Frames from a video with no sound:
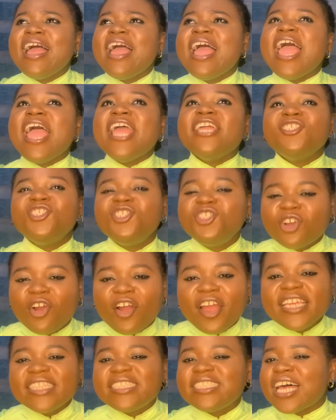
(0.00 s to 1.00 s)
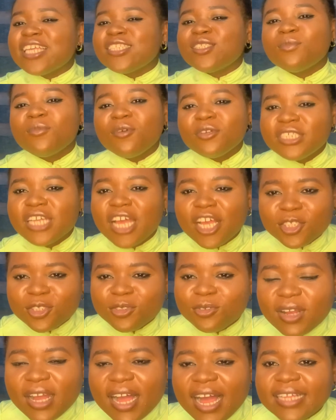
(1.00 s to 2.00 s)
Enjoy it as much as you
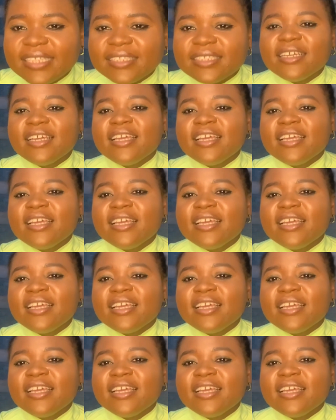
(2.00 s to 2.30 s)
can.